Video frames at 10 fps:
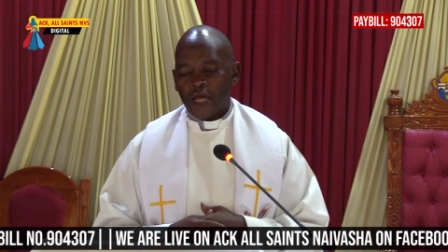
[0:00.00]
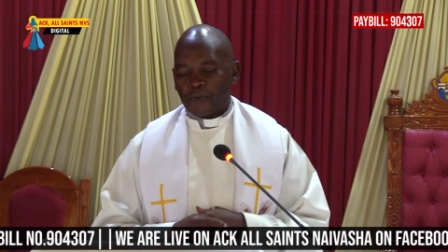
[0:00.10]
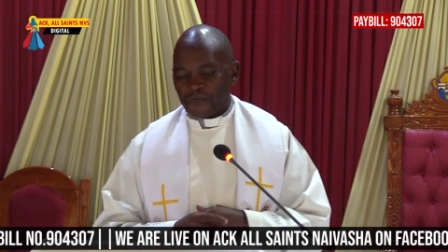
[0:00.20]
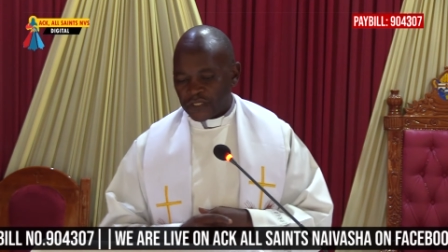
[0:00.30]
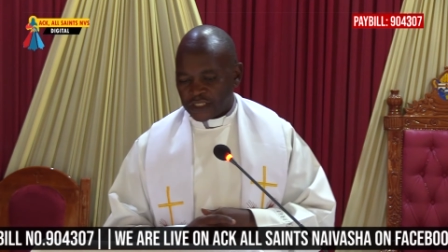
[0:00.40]

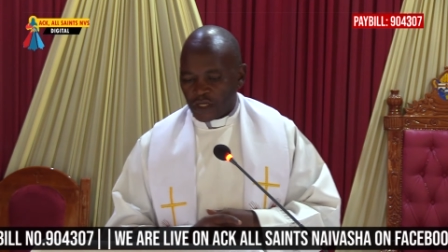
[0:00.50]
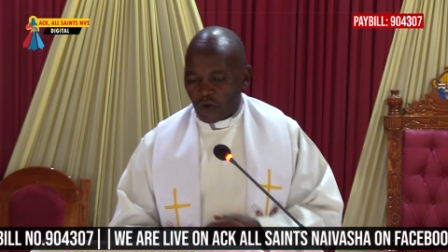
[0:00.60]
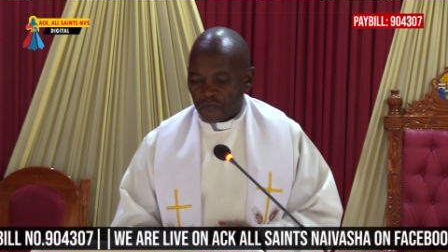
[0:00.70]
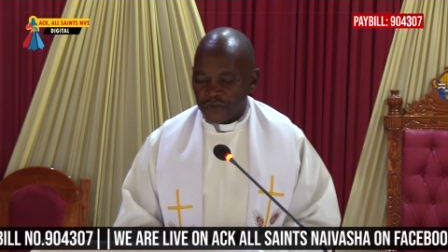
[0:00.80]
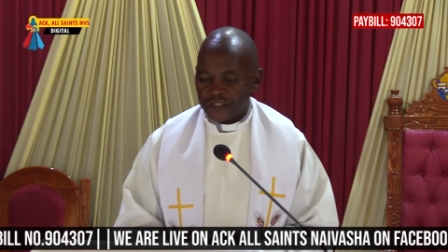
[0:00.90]
prophecy
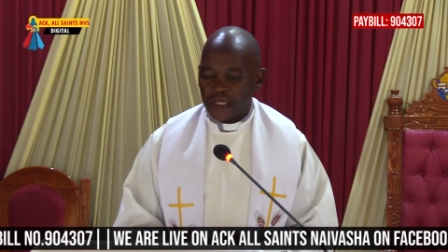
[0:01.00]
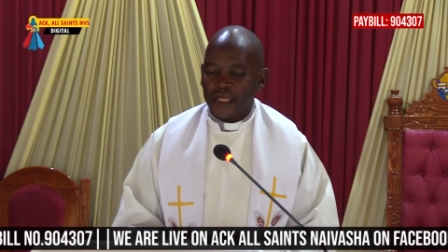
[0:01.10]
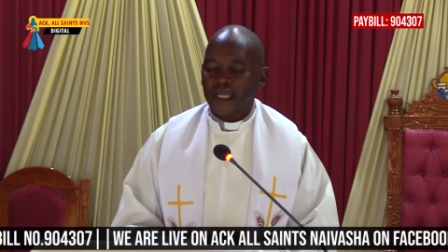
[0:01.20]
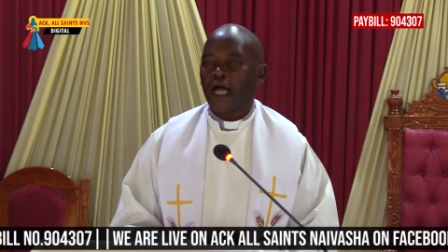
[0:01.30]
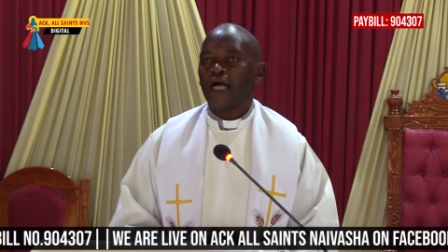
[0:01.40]
of
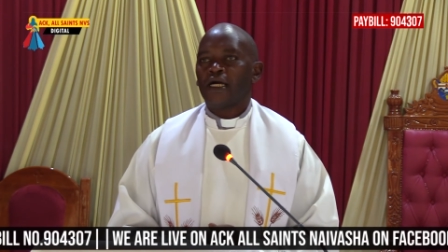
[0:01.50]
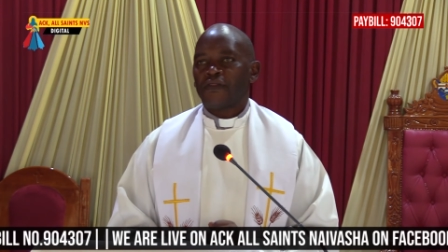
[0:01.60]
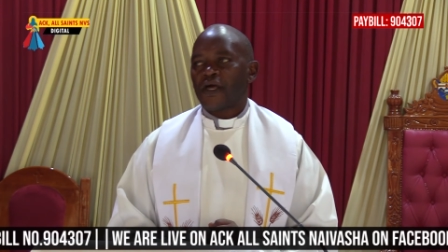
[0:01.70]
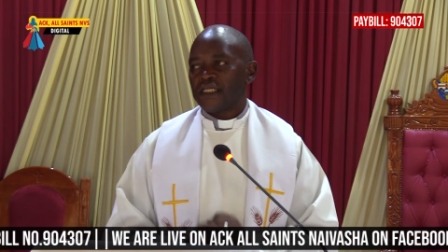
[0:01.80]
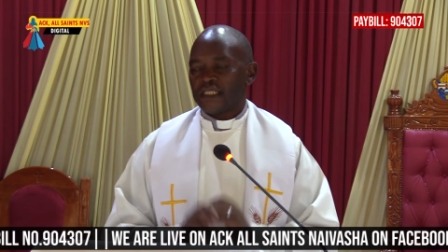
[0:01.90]
Isaiah,
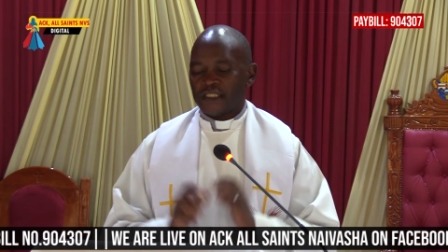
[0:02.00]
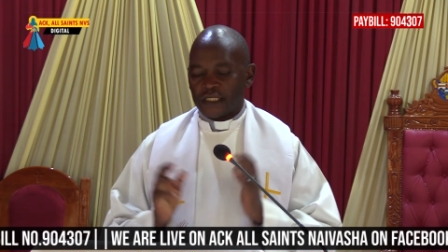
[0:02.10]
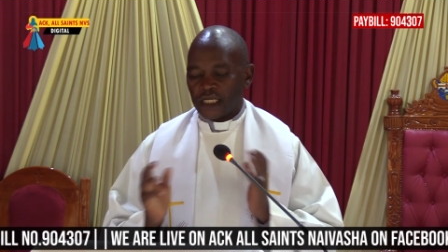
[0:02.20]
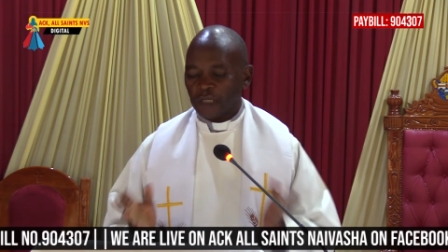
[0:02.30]
that is Isaiah